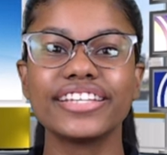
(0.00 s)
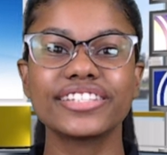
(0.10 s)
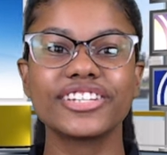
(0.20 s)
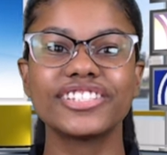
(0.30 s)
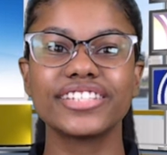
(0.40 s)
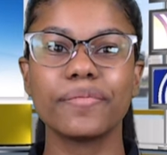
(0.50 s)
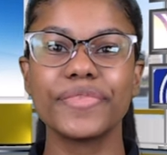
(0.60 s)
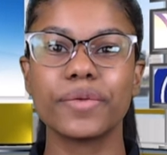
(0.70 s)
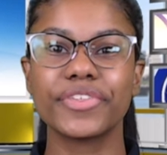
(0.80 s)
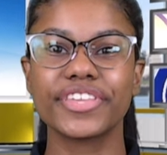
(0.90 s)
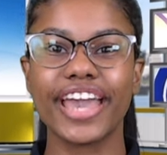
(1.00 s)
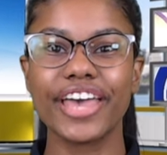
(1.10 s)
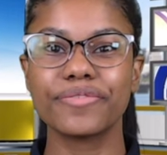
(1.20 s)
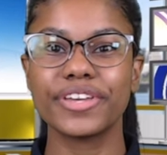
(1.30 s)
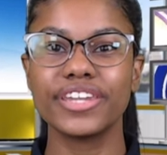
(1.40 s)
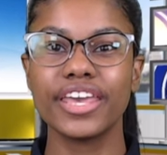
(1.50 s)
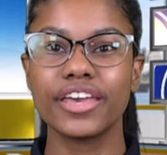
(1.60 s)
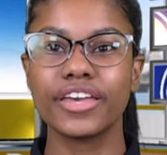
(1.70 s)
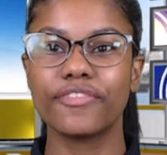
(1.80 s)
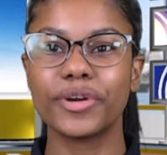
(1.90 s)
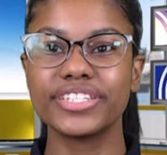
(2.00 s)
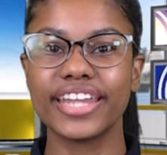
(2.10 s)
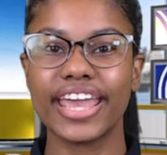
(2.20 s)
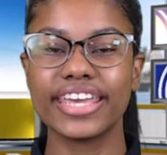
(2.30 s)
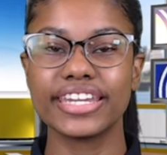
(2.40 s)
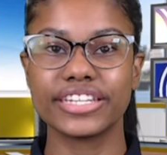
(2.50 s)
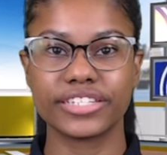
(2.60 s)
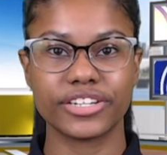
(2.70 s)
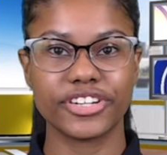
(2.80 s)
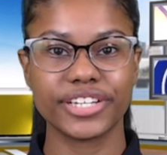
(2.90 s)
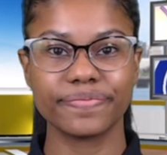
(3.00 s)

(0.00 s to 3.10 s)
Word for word: let's learn something with Catherine for Today in History.